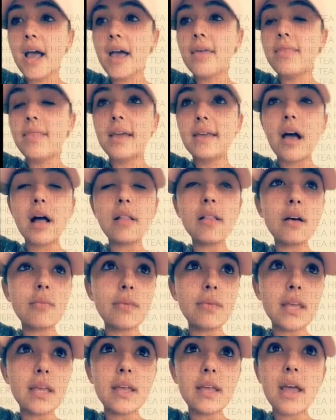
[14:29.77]
and they yell
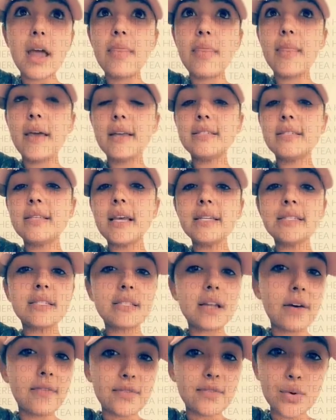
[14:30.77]
at me, and they say
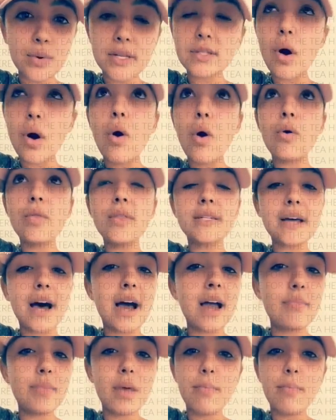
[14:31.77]
stuff to us all the time.